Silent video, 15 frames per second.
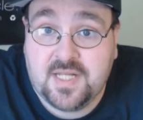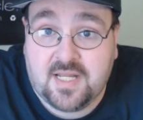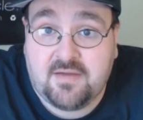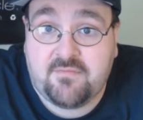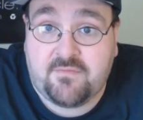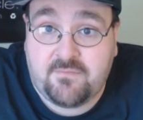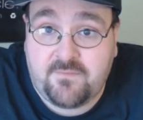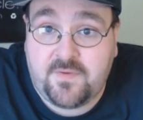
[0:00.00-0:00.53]
that
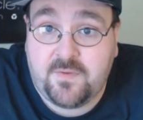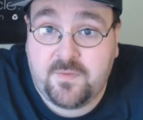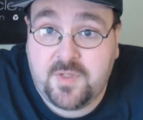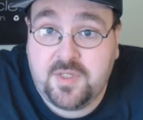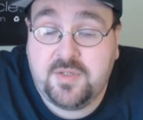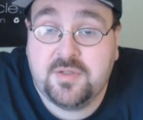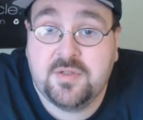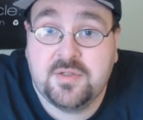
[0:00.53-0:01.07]
I've
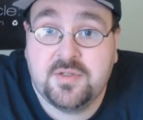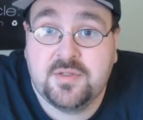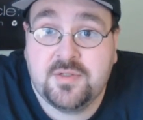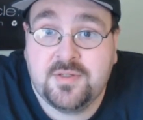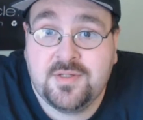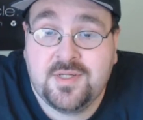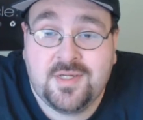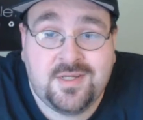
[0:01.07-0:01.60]
reviewed.
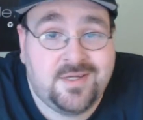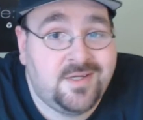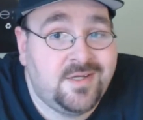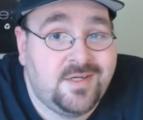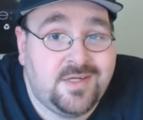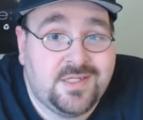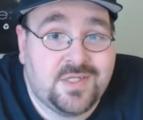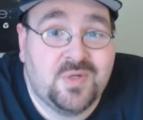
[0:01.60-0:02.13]

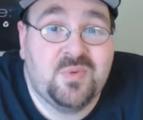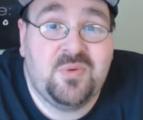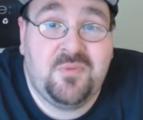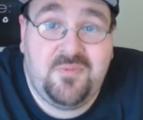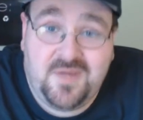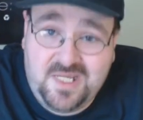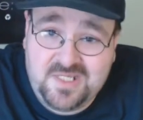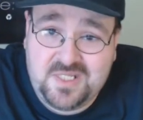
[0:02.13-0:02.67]
So if
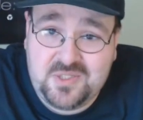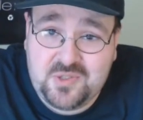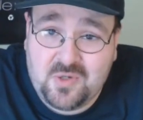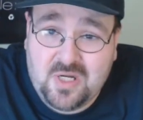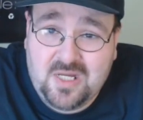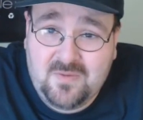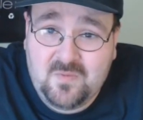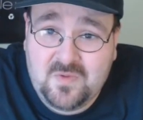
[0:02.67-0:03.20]
you fancy
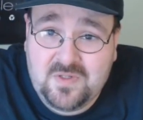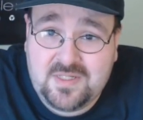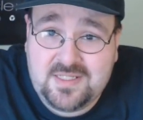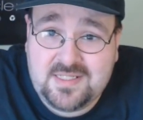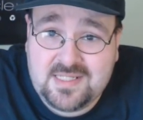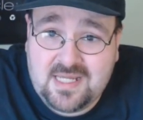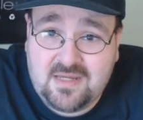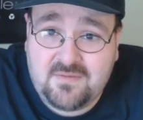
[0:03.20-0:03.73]
trying one
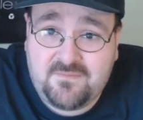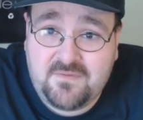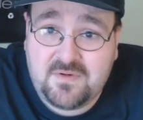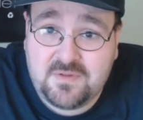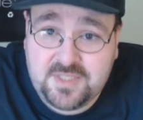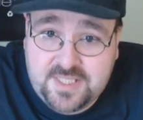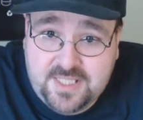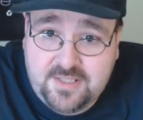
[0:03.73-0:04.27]
of these out
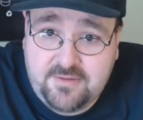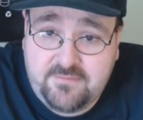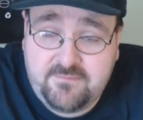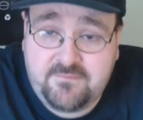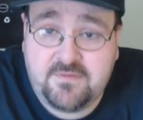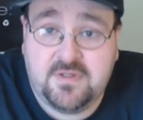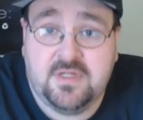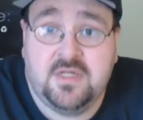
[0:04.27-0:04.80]
for
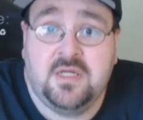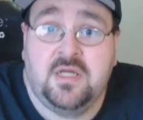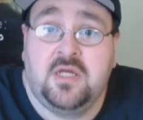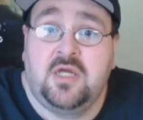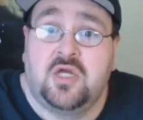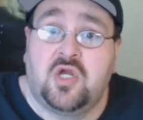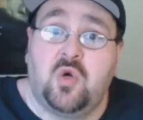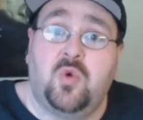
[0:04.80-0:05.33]
yourself,
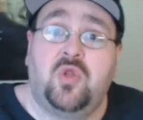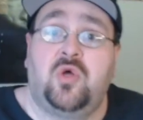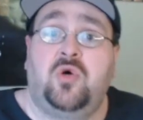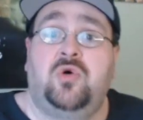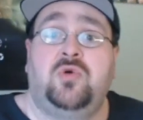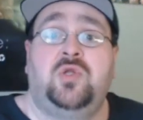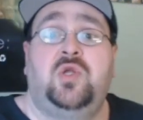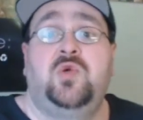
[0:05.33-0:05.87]
go
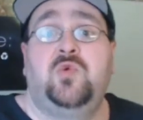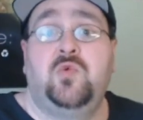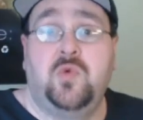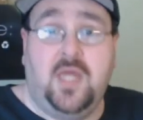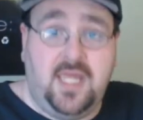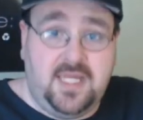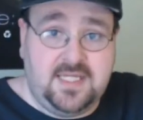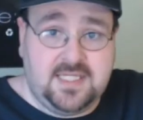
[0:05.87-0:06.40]
along
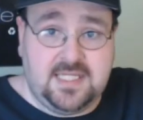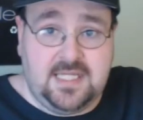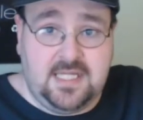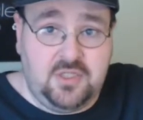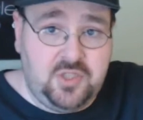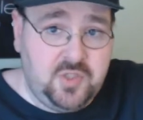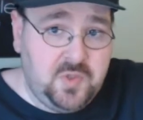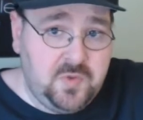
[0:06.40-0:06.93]
to
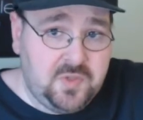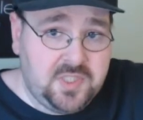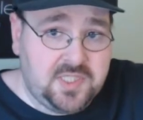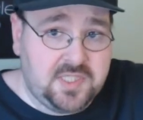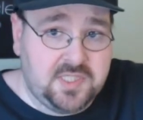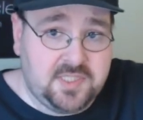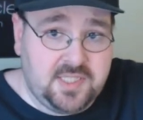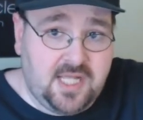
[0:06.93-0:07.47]

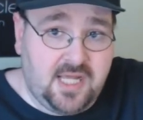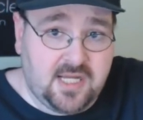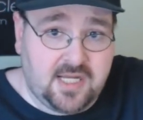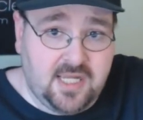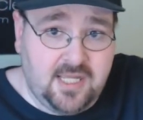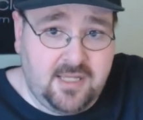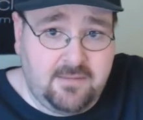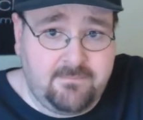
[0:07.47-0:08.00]

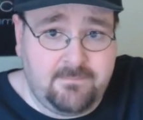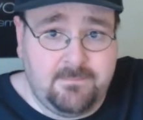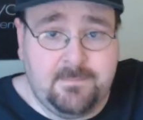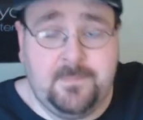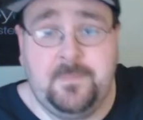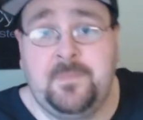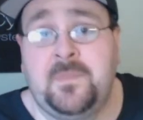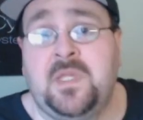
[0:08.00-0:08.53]
aceejuice.com.
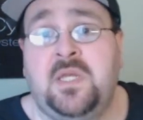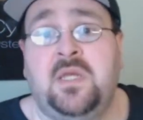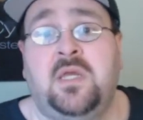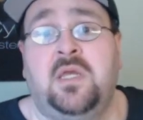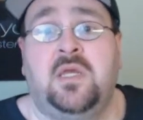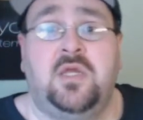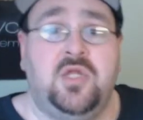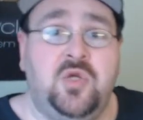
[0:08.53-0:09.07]

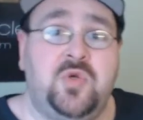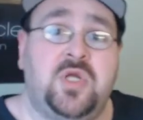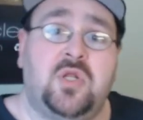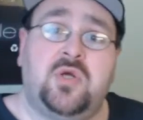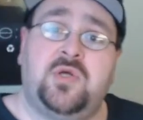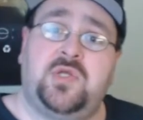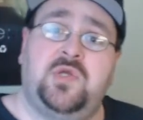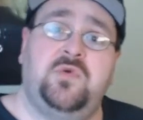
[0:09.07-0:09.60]
You
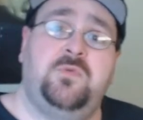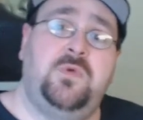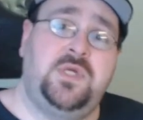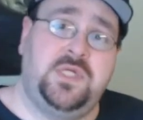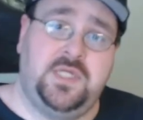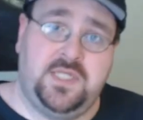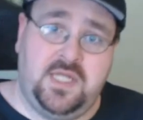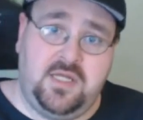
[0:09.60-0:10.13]
can also
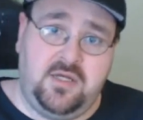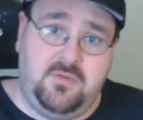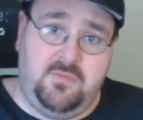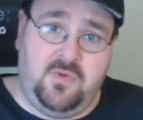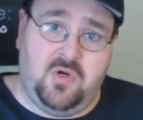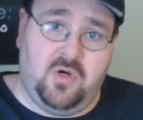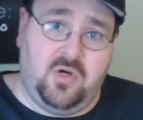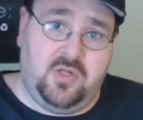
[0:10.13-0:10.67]
visit
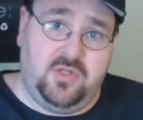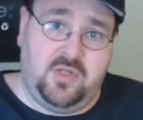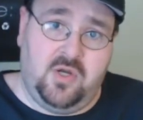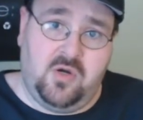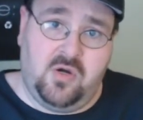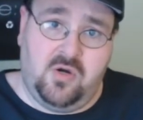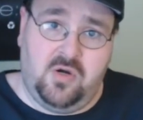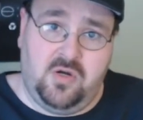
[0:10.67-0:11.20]
them on
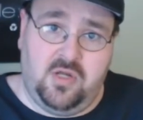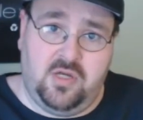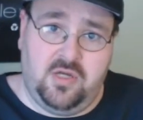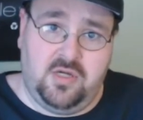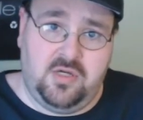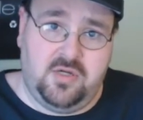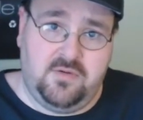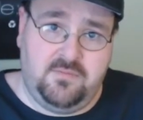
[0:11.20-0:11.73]
their
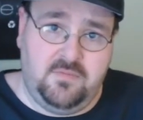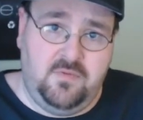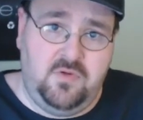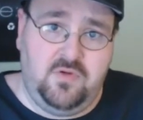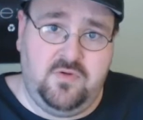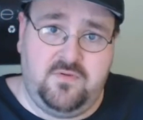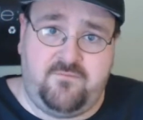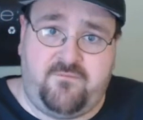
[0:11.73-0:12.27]

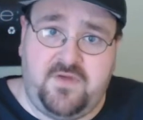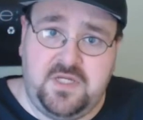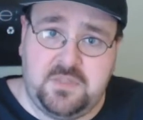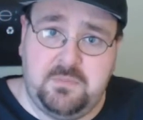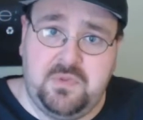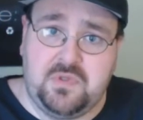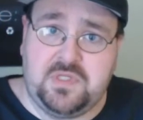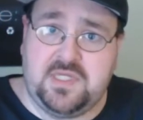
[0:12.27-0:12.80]

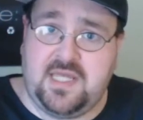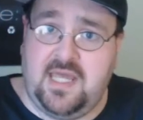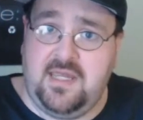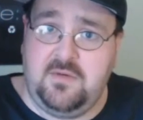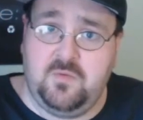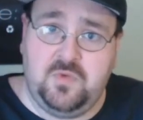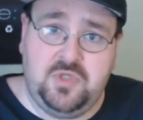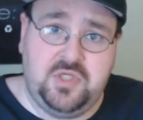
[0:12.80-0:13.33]
Facebook
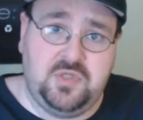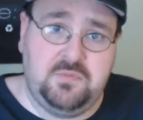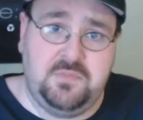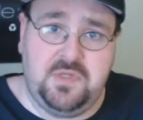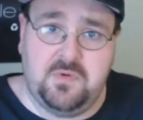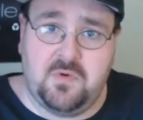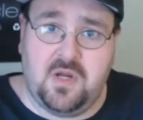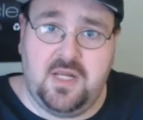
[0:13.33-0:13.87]
site, which
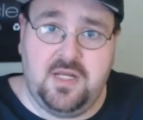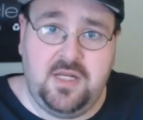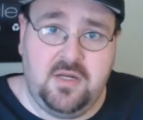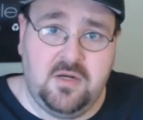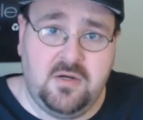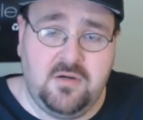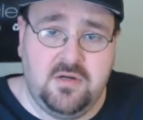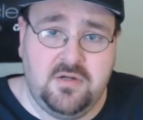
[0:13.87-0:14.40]
should be right
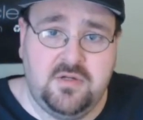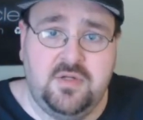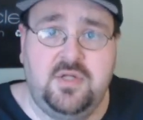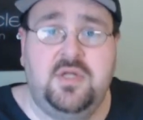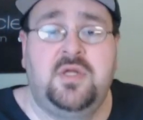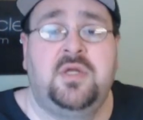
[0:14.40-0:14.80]
here.